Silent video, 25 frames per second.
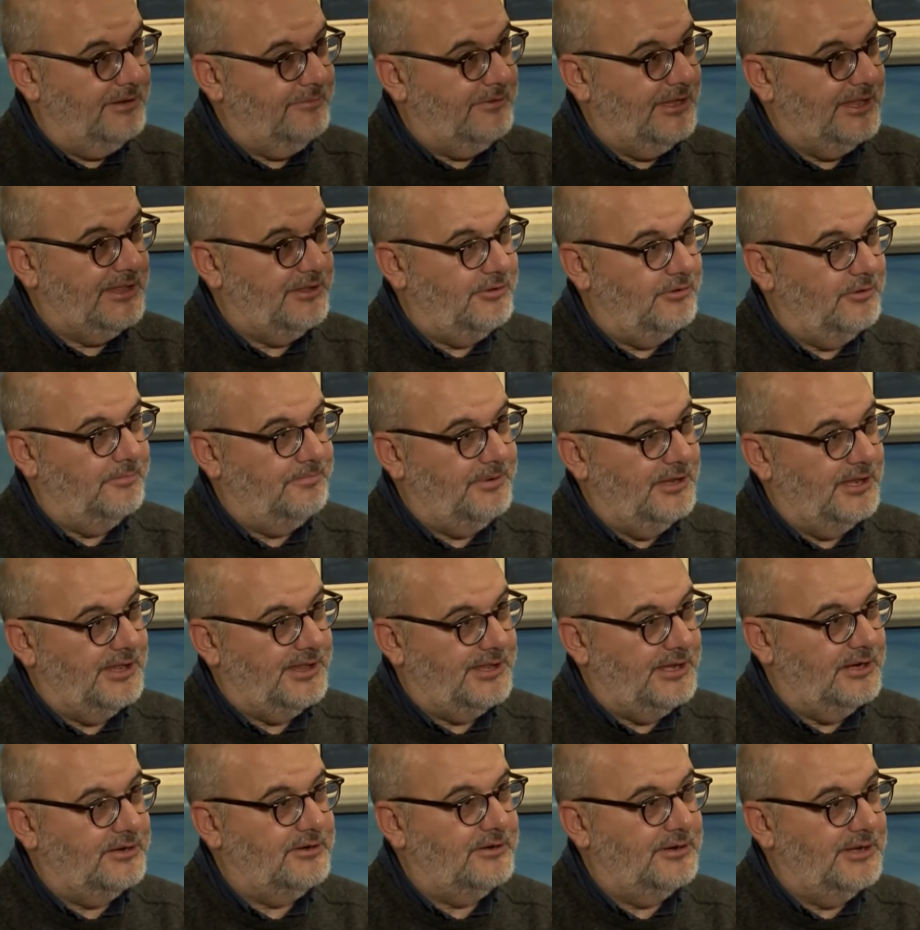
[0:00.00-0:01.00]
by West European
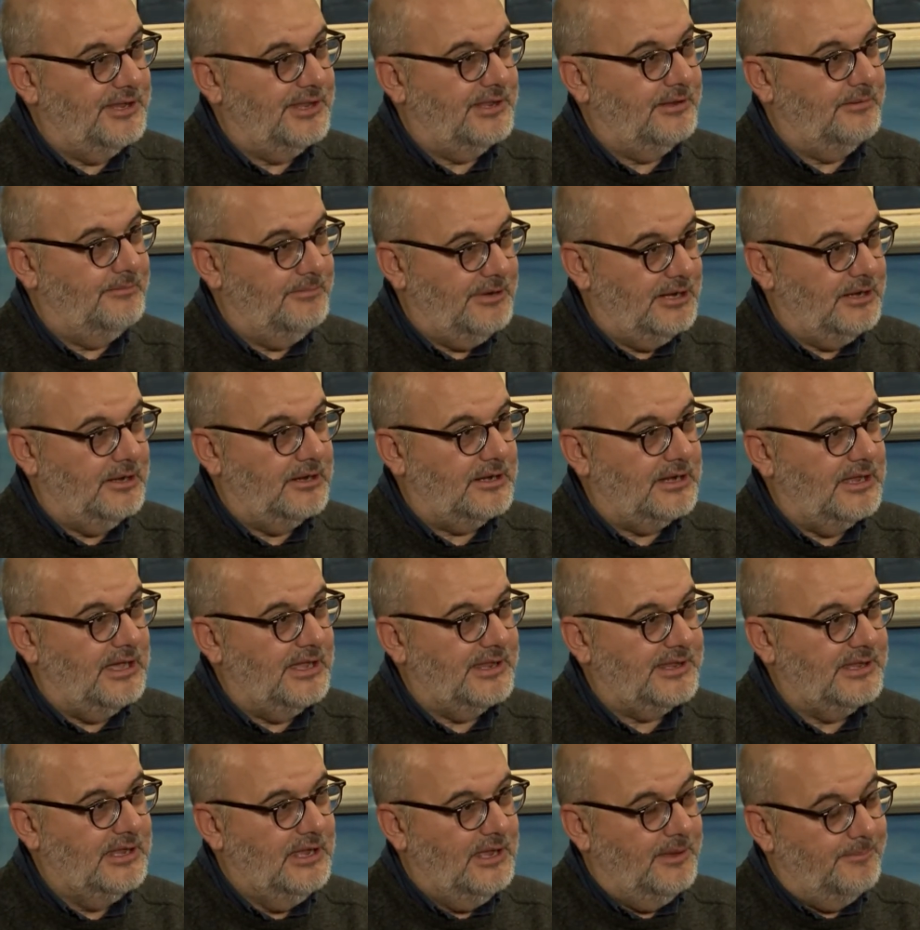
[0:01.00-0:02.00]
standards, middle
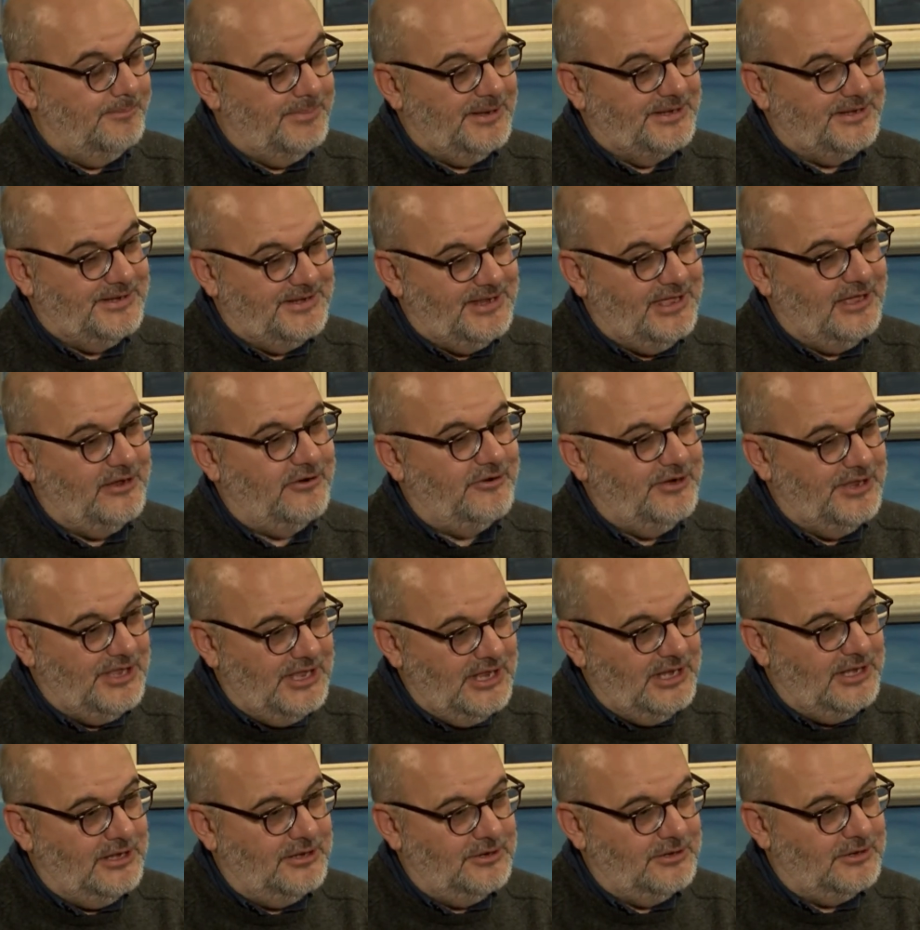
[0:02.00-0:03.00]
class, but they are
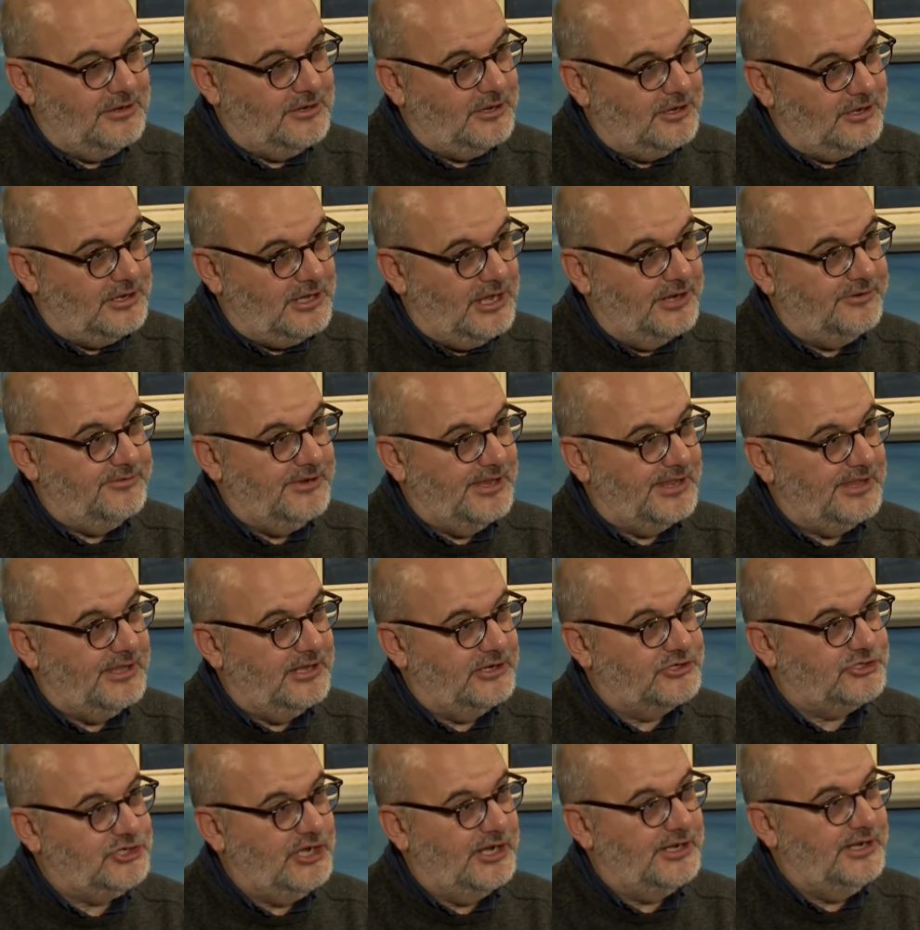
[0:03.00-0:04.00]
in countries
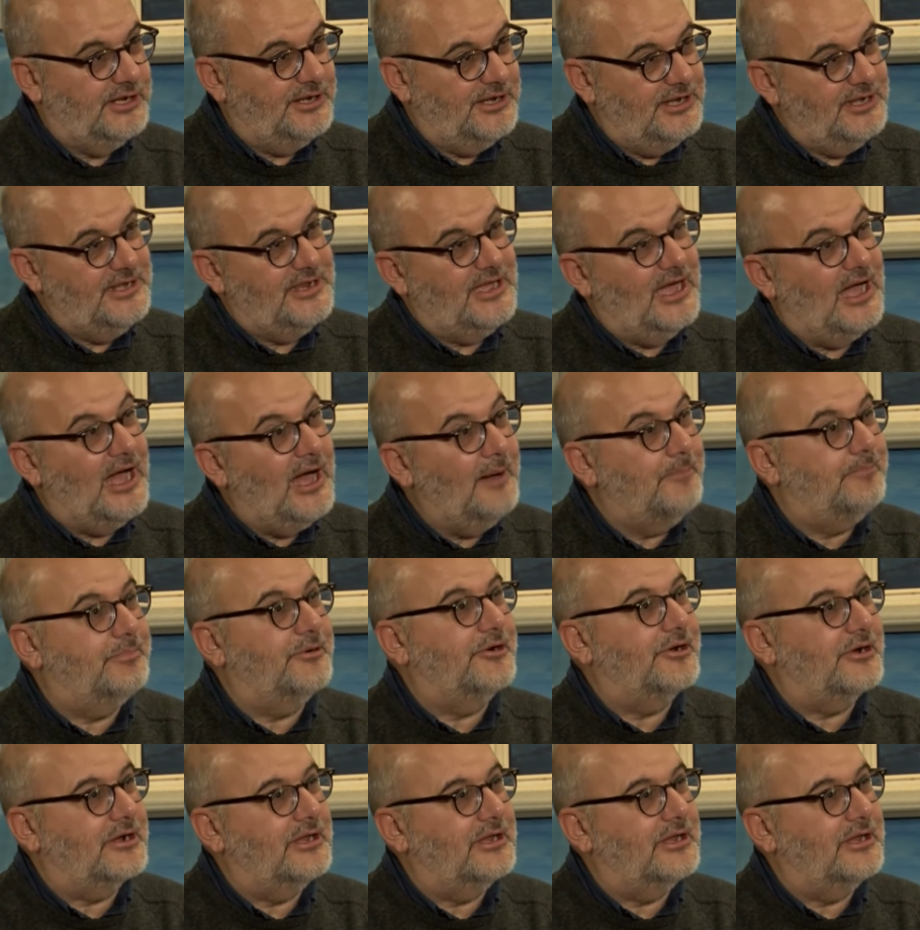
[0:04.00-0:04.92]
like China and India upper